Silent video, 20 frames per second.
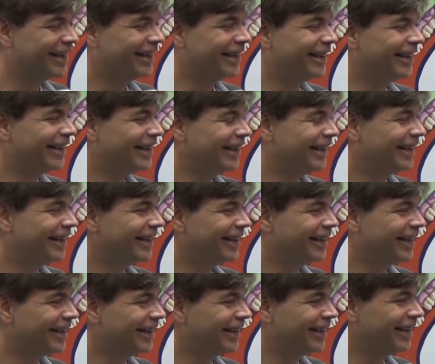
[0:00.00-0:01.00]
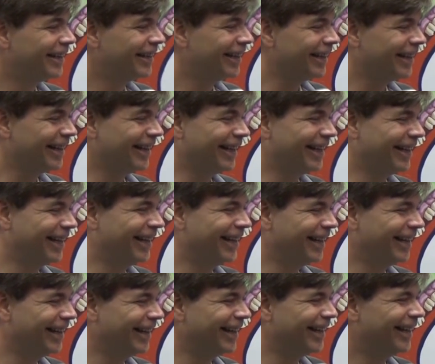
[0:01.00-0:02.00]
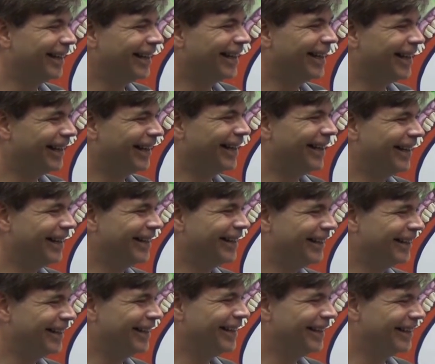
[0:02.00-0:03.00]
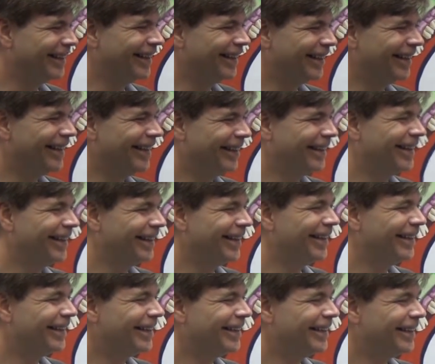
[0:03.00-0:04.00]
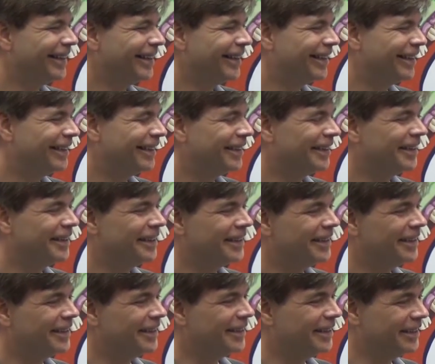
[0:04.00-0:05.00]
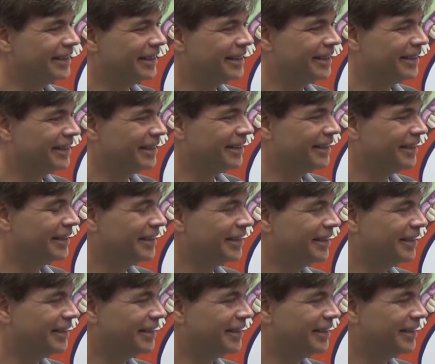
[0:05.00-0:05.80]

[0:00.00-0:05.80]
(silent)